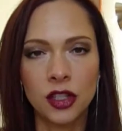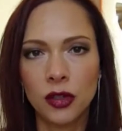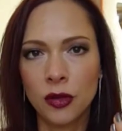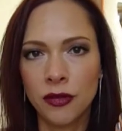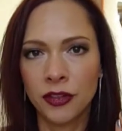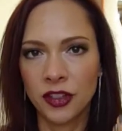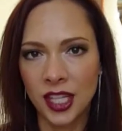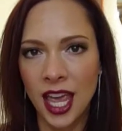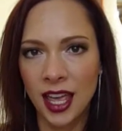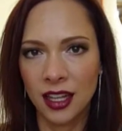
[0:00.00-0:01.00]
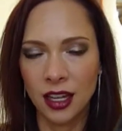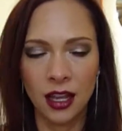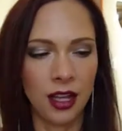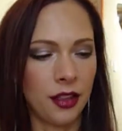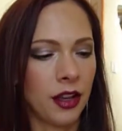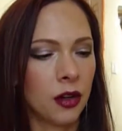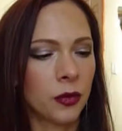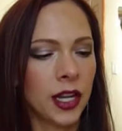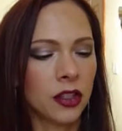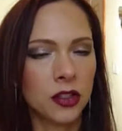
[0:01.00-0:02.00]
two for 10. Uh, they are
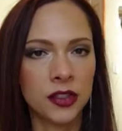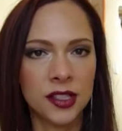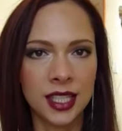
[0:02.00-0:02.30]
regular